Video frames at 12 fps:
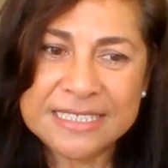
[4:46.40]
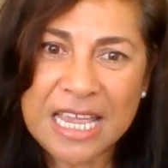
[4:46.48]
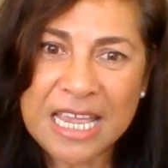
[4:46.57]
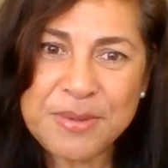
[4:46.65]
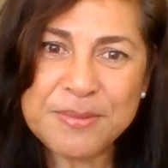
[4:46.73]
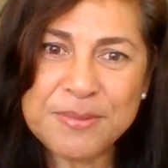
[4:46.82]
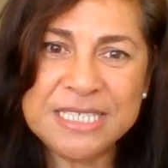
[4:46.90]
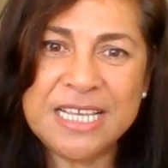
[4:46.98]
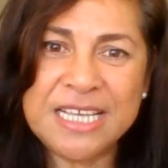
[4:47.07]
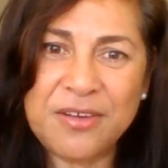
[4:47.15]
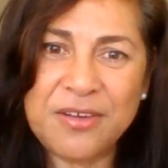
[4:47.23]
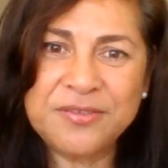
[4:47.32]
taping
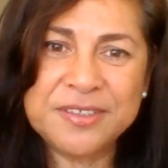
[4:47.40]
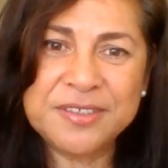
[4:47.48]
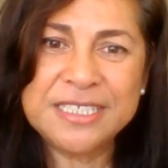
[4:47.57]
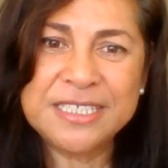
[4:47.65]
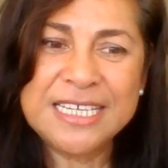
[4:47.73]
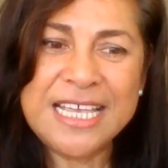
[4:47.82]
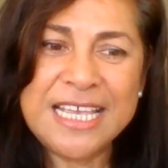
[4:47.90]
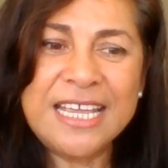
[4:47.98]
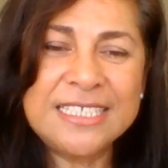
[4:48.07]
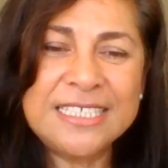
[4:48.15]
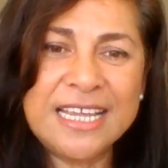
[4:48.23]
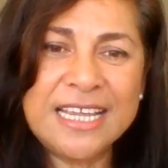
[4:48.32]
myself.
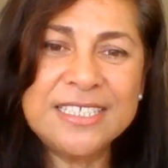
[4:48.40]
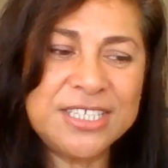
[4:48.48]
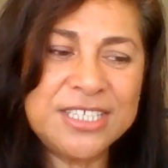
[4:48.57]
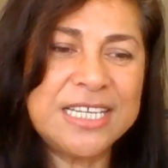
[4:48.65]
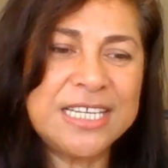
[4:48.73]
And just